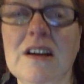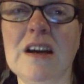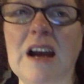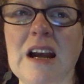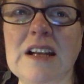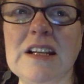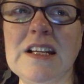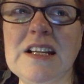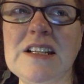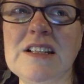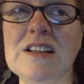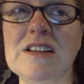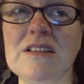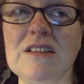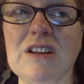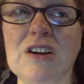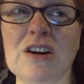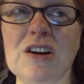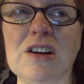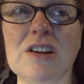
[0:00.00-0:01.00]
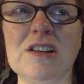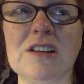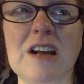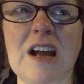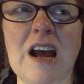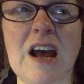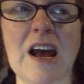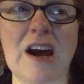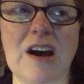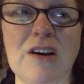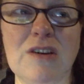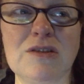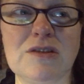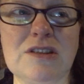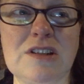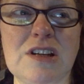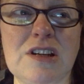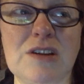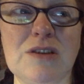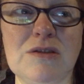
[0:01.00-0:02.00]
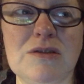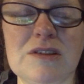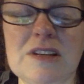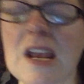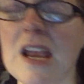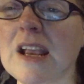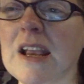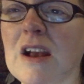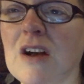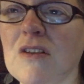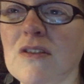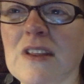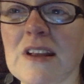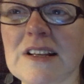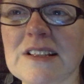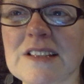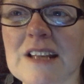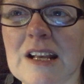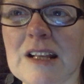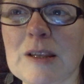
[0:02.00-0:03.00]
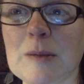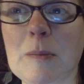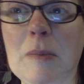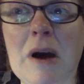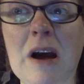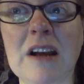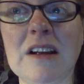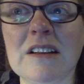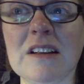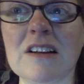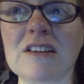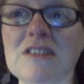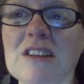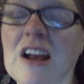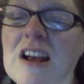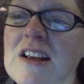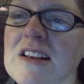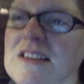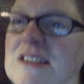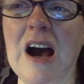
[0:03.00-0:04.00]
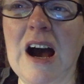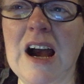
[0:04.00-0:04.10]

I need to learn how to take care of things like pilot lights.